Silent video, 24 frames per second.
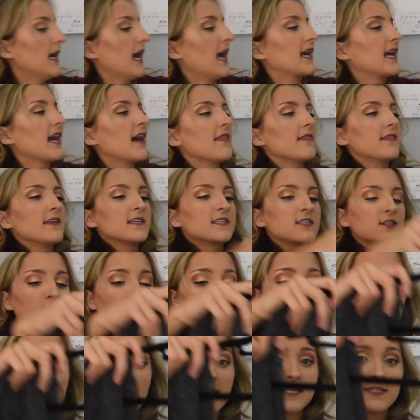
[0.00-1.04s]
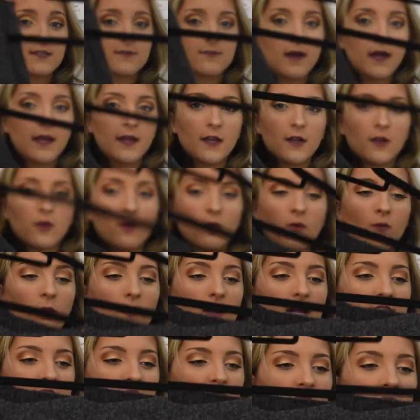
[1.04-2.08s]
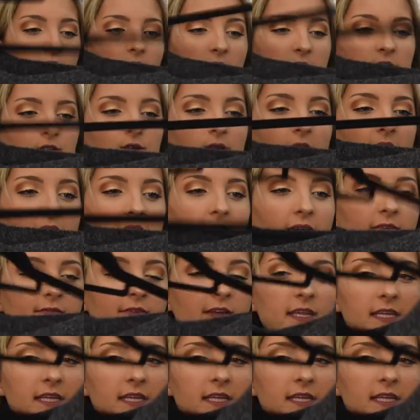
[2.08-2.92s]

I got this gray sweater which I also have